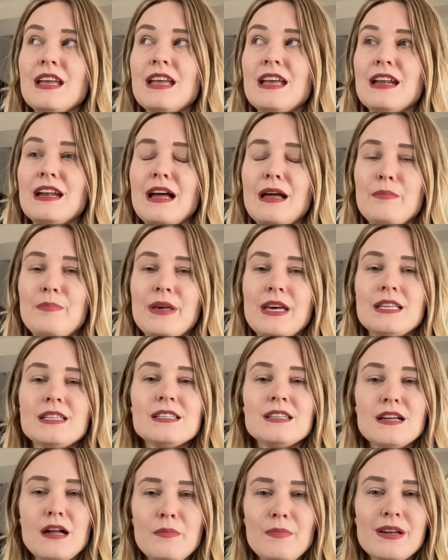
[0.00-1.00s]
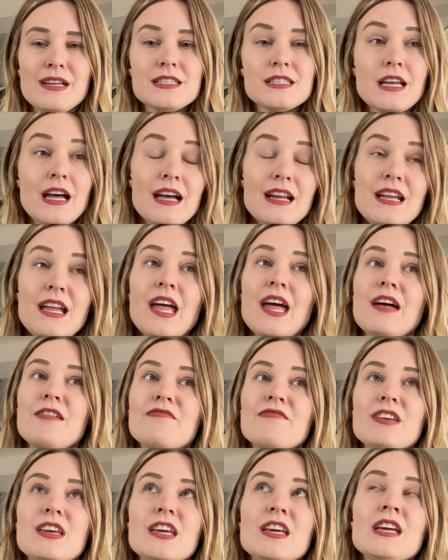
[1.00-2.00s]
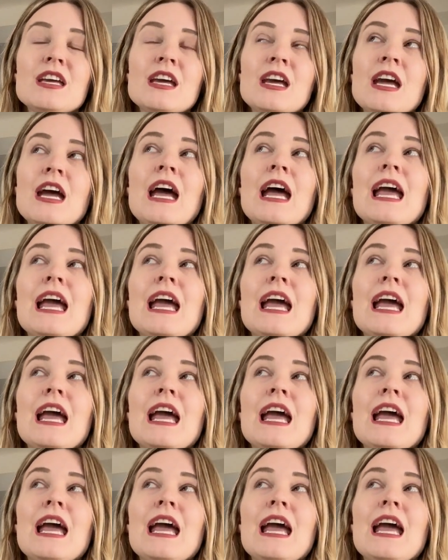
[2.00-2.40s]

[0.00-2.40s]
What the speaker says: and I picked it up, and it's kind of heavy,